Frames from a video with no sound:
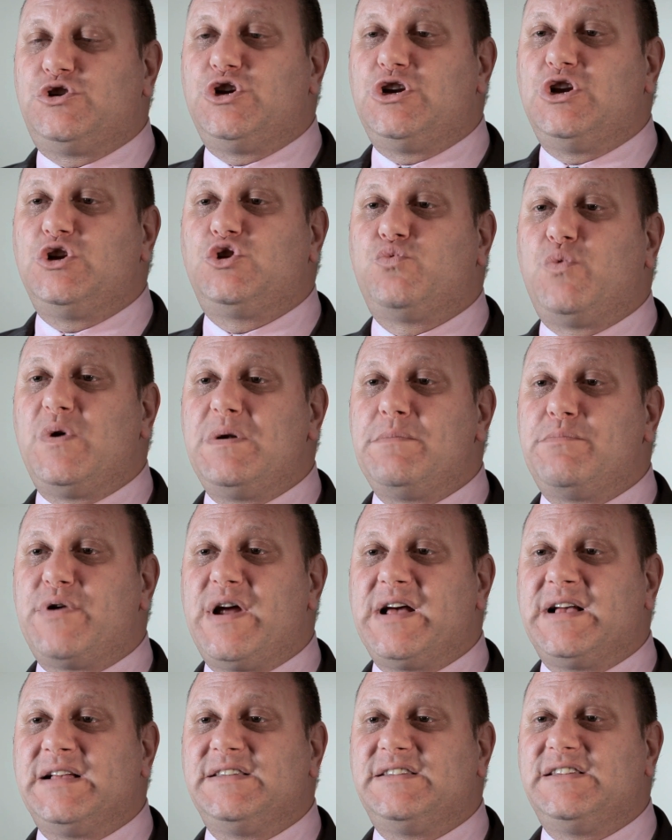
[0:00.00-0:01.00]
Should a twin
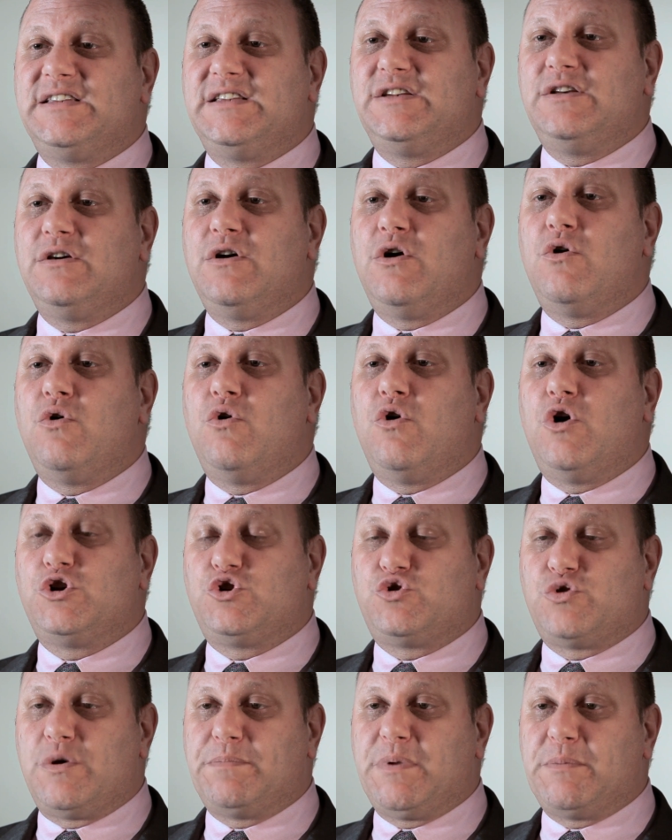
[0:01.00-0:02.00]
pregnancy or
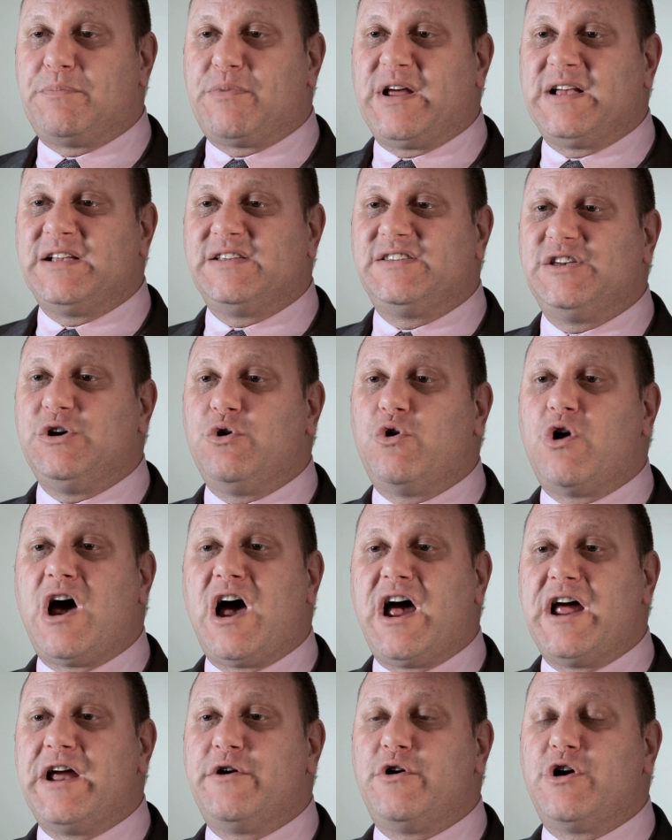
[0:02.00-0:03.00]
triplet pregnancy or
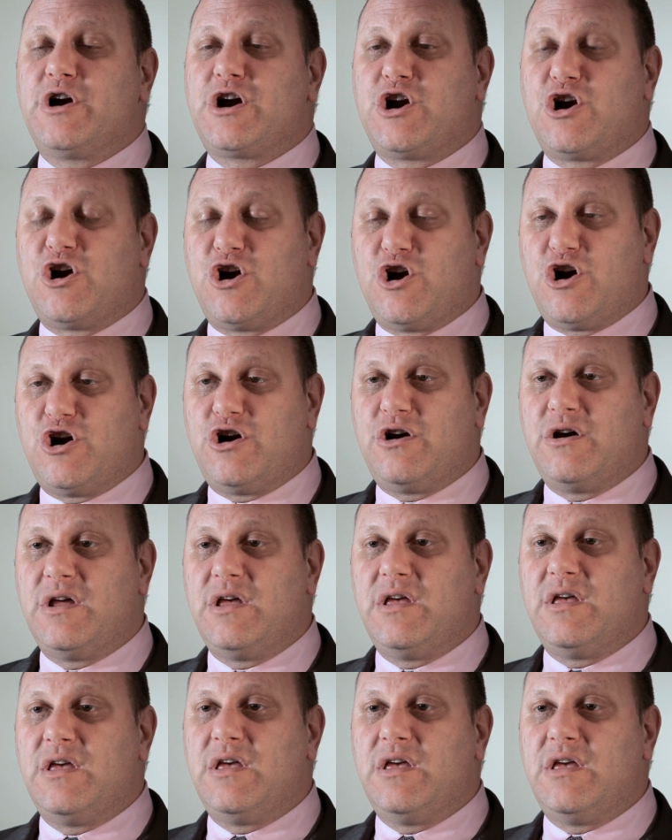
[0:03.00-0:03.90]
higher occur,